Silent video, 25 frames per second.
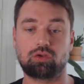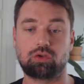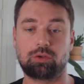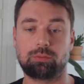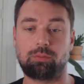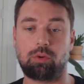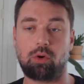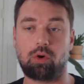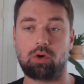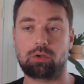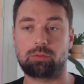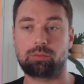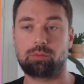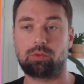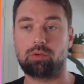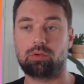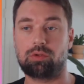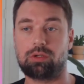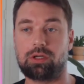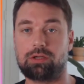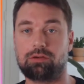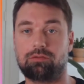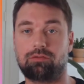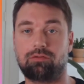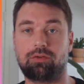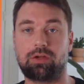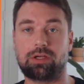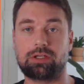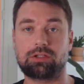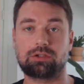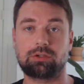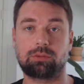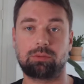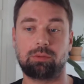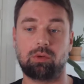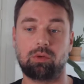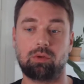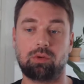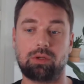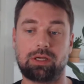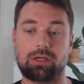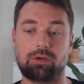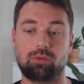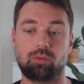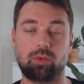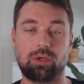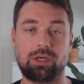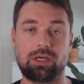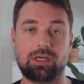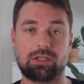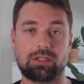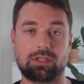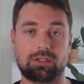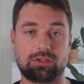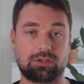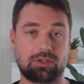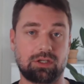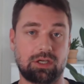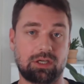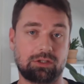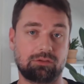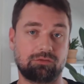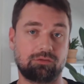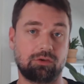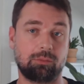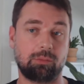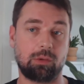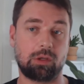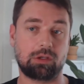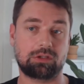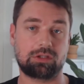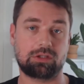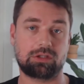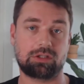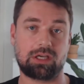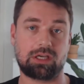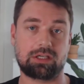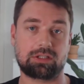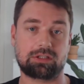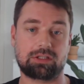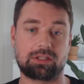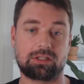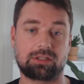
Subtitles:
portable and flexible and really designed for multitasking.